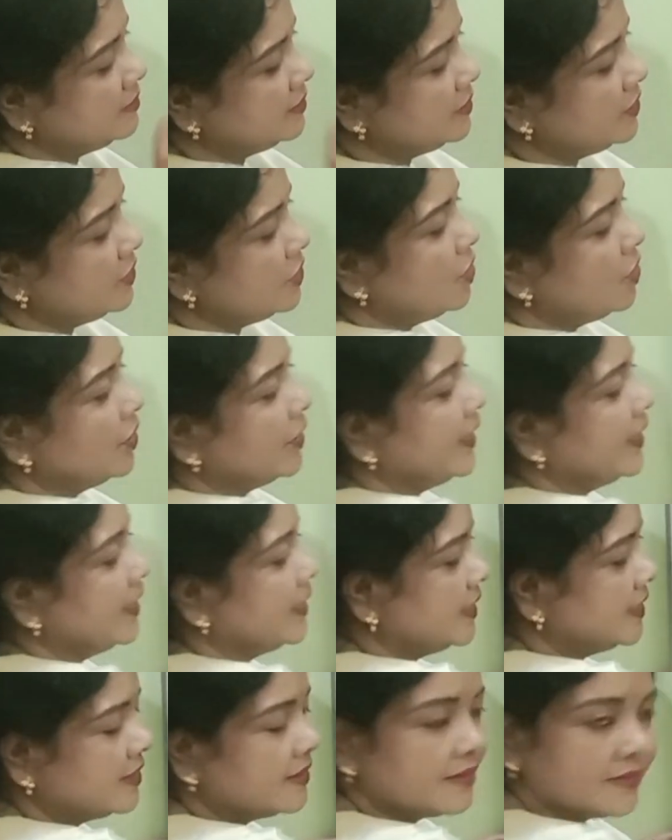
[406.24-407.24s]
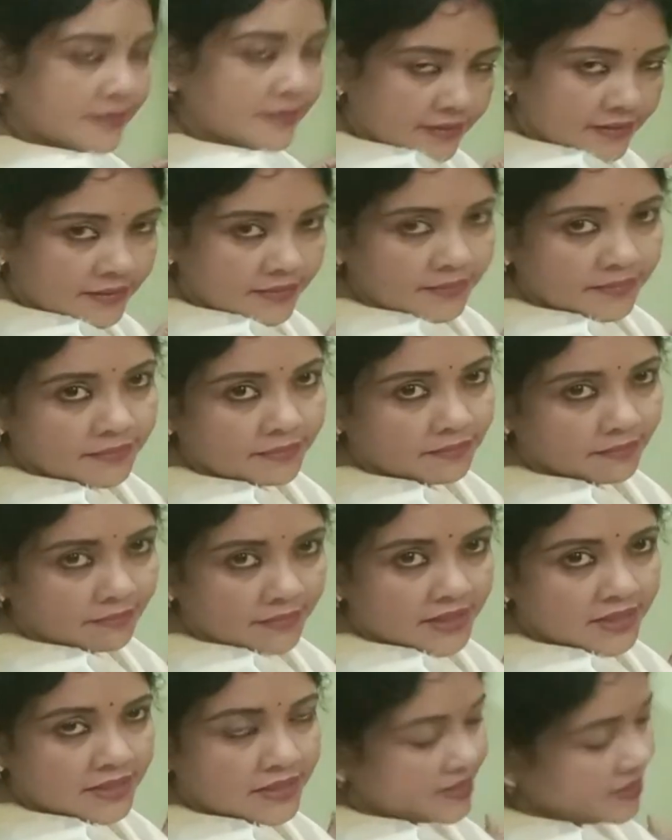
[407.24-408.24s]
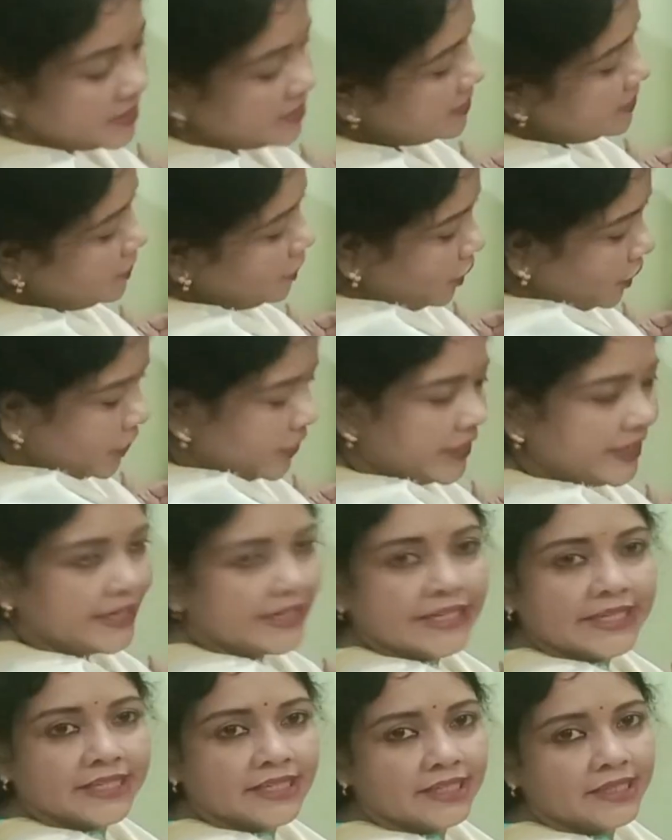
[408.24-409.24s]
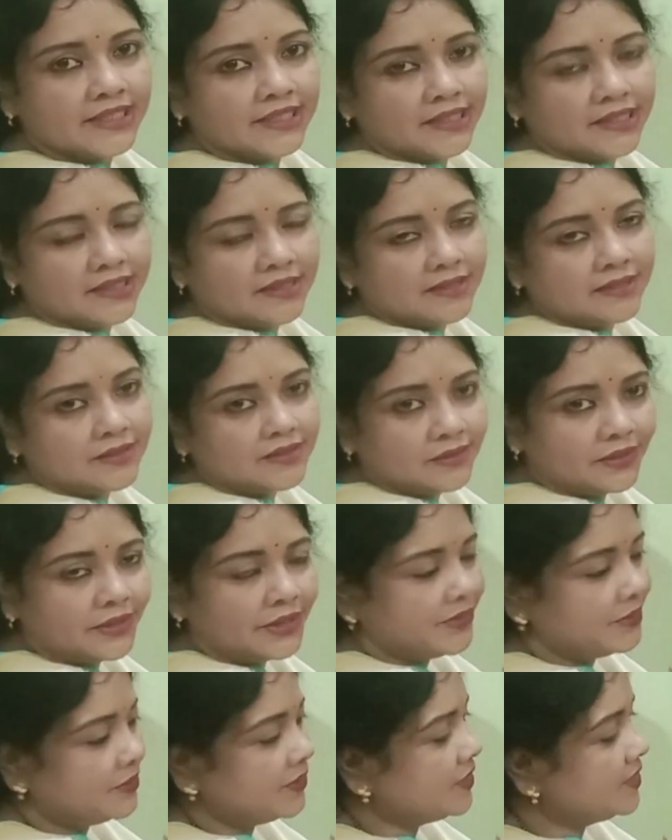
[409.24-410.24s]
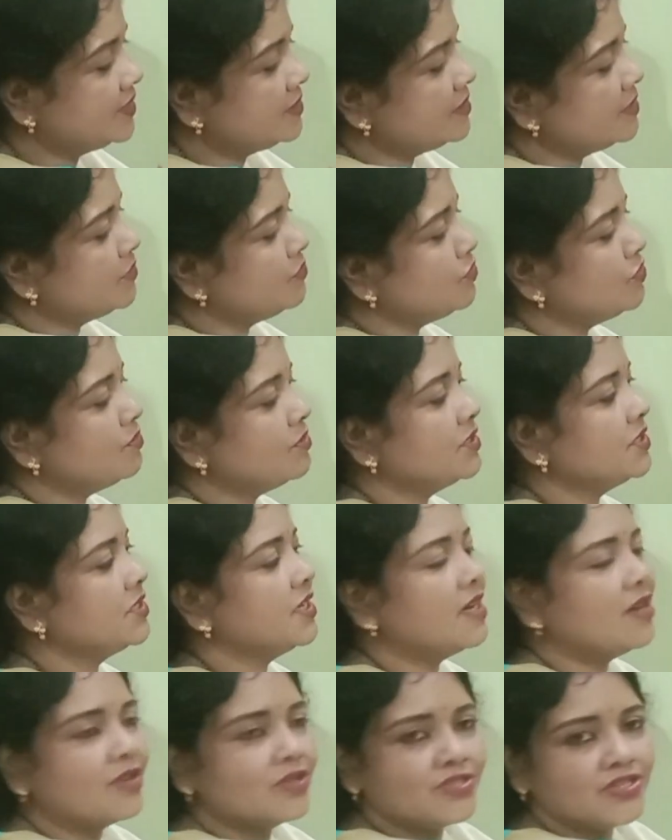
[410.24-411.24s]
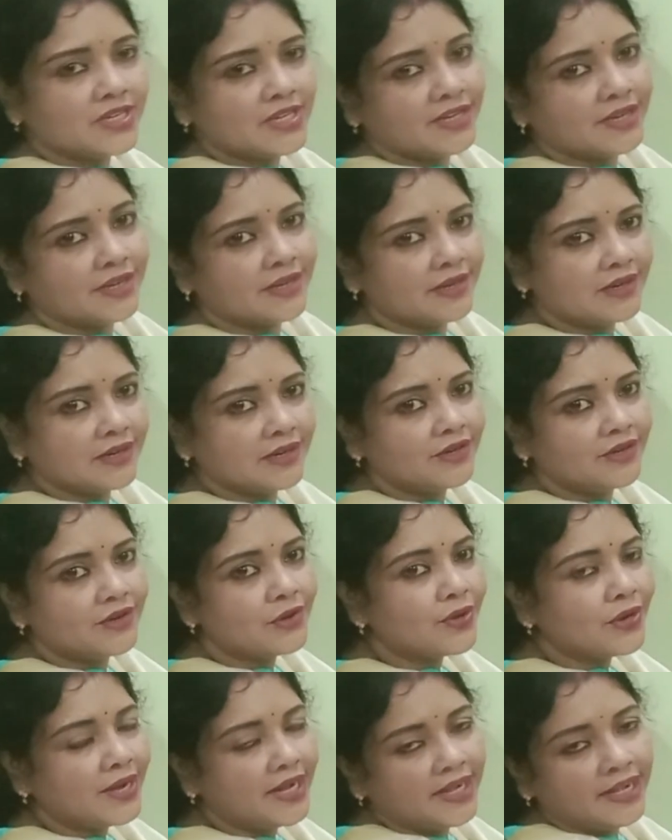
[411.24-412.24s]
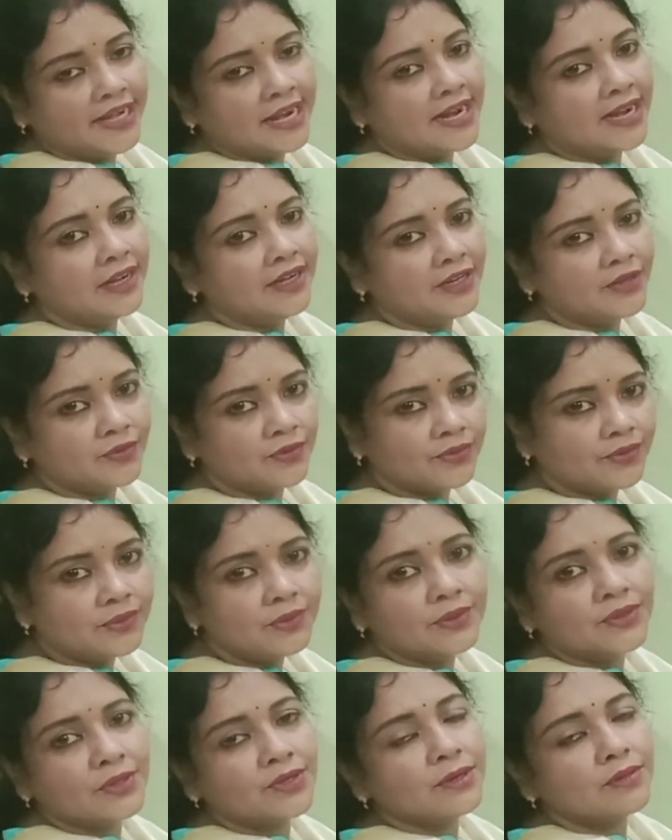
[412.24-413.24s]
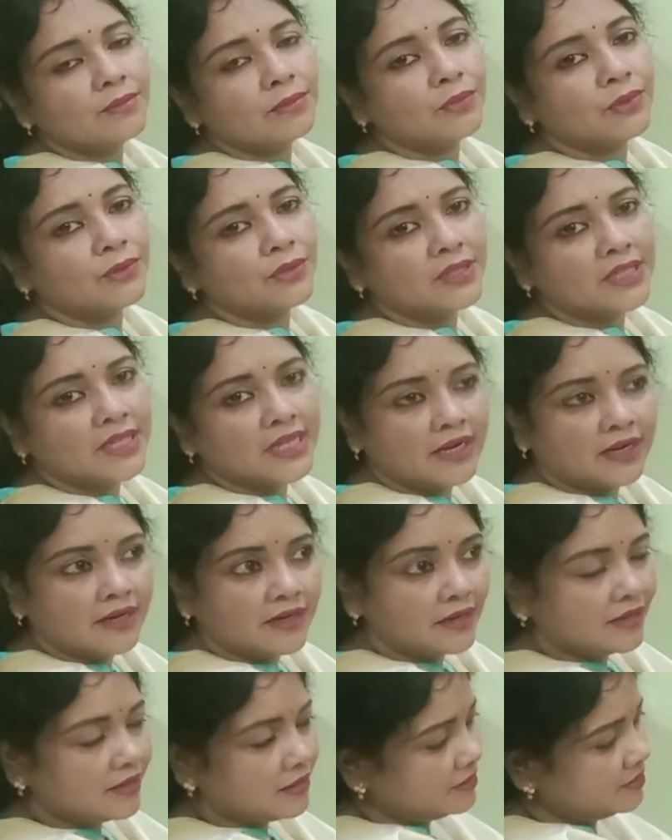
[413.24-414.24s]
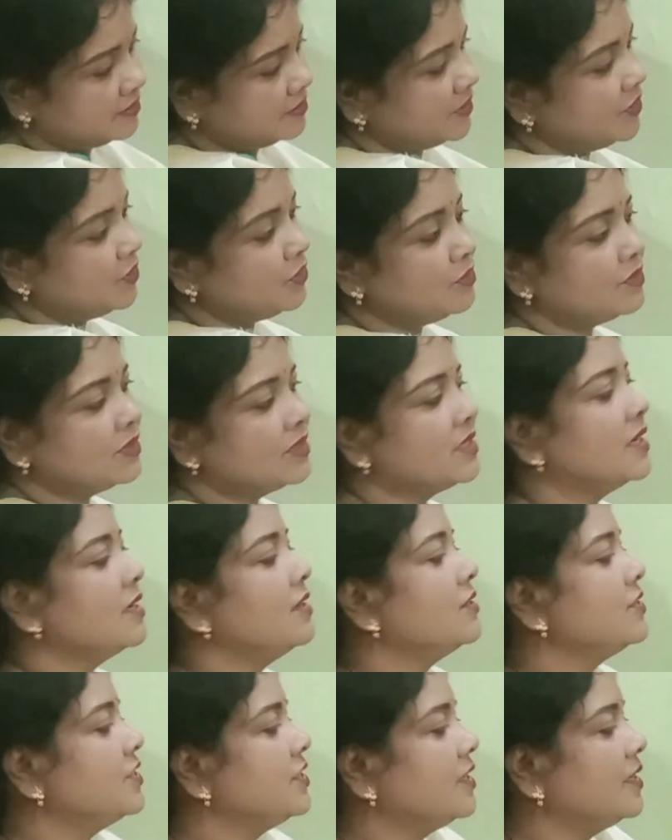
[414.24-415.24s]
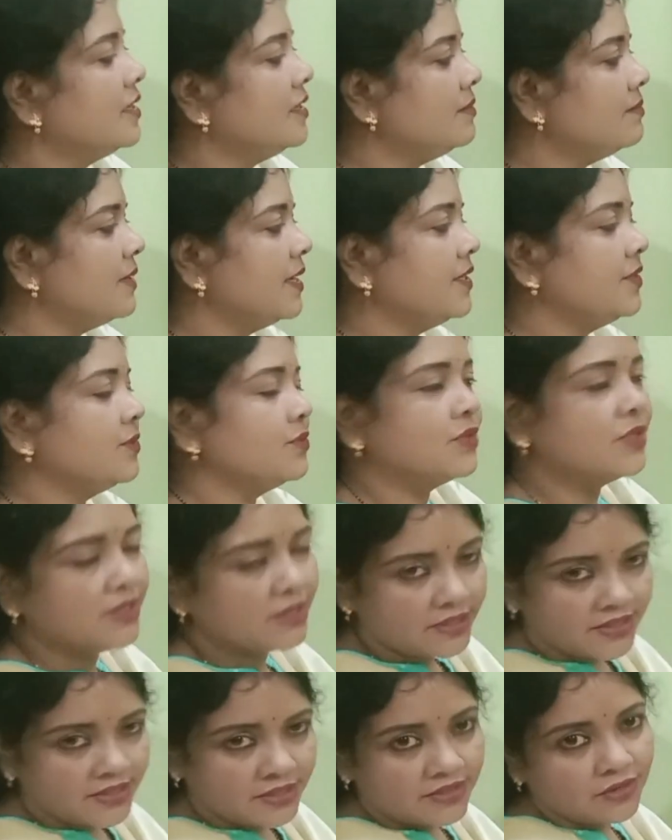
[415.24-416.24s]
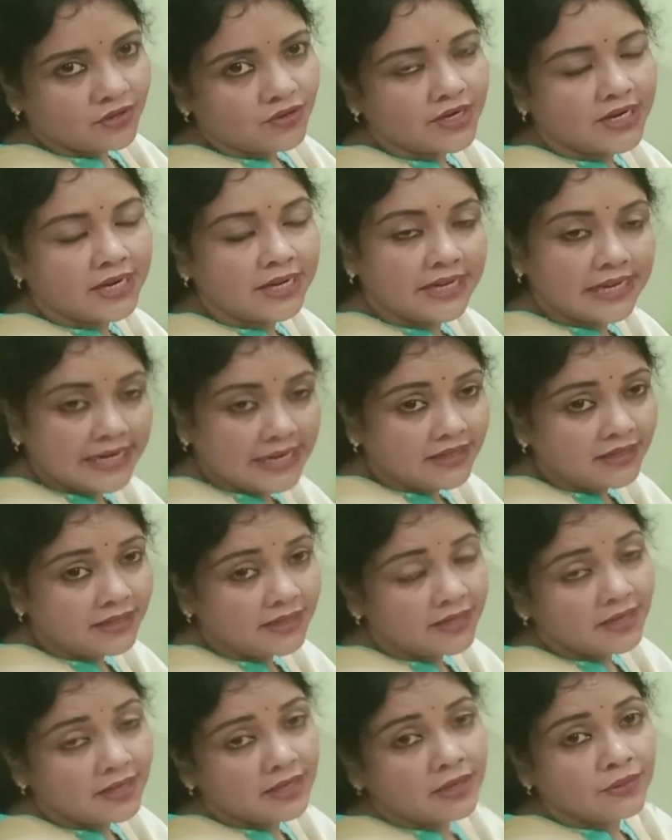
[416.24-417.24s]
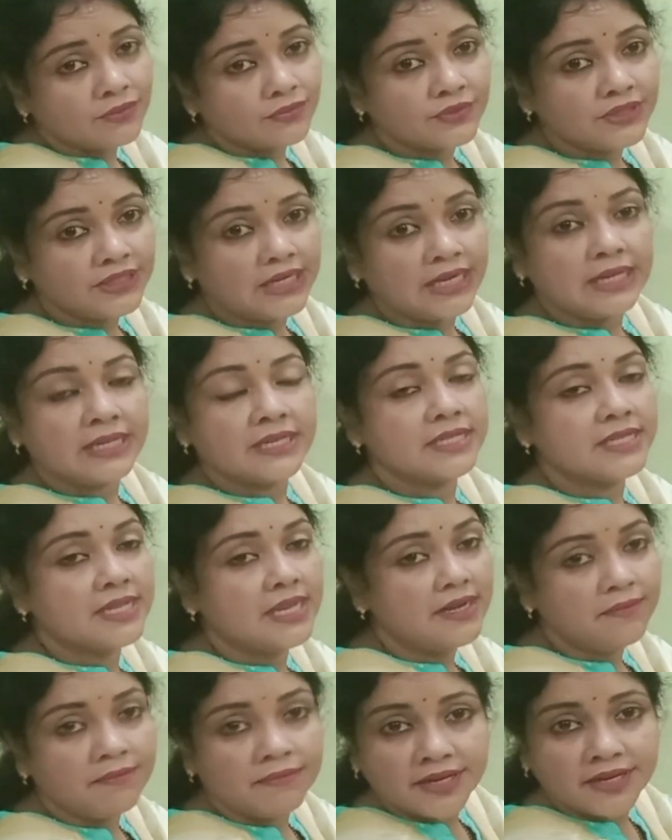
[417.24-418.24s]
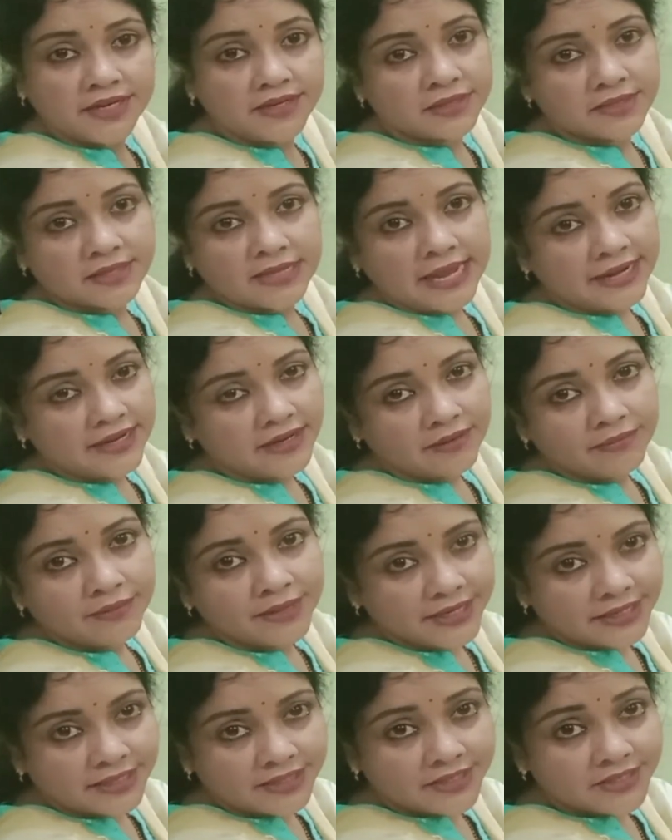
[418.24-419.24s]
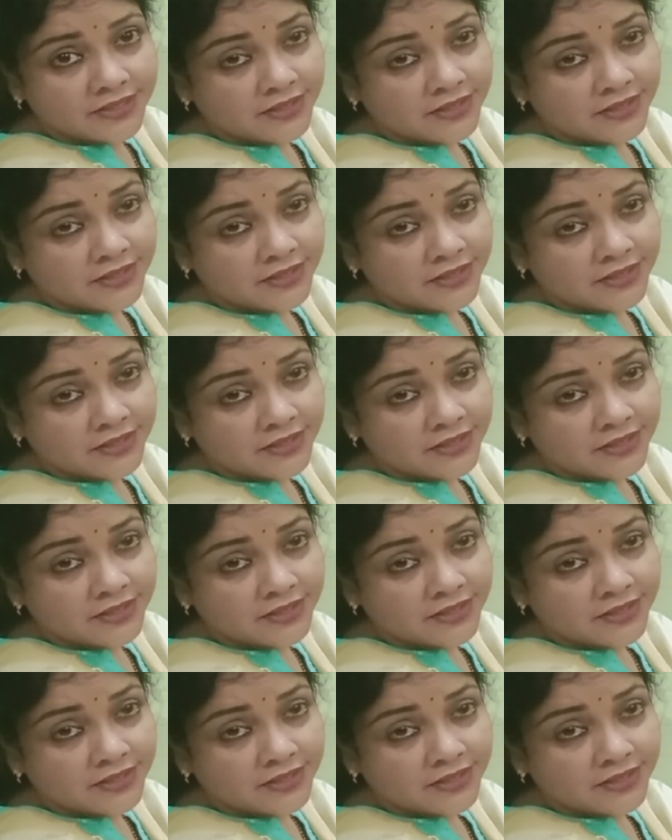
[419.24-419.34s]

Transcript: NOR gate. Means it is a NOR gate. Okay, this is universal logic gate. NOR and NAND, you know, both are universal logic gate. By using this NOR and NAND, we can design various kind of gates.